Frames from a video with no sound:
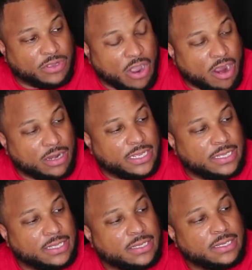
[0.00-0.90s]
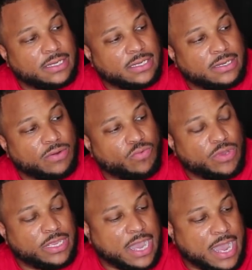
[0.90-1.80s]
garlic.
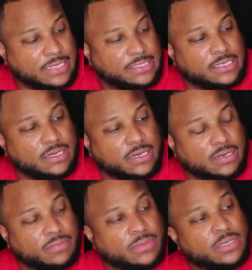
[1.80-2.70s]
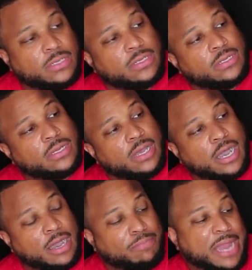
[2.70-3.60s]
We got some
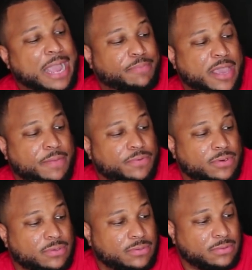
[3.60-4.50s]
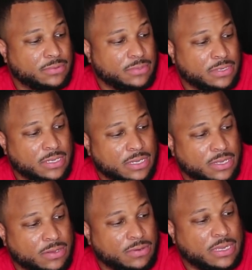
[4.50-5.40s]
black pepper.
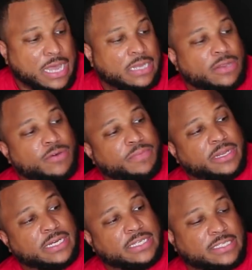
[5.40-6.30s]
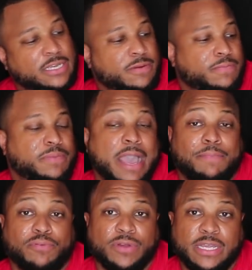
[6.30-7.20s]
Got a little bit of this here
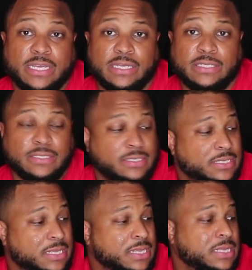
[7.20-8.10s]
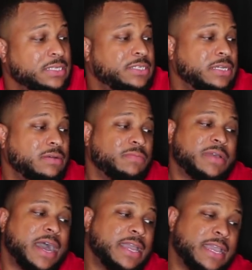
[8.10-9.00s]
paprika. Some
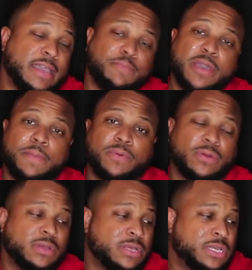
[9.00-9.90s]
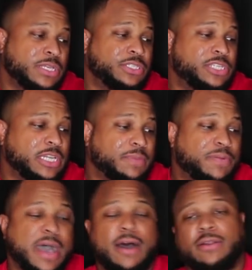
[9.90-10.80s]
cayenne pepper, chili
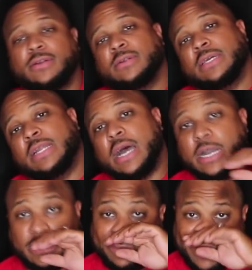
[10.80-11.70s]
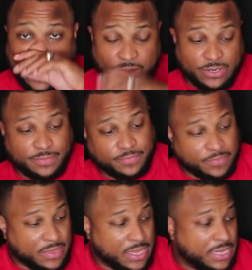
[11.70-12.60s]
powder, and onion powder
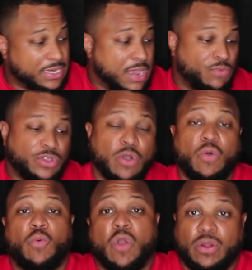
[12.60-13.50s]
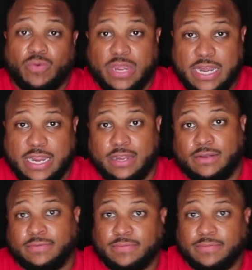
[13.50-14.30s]
that we're going to work with here.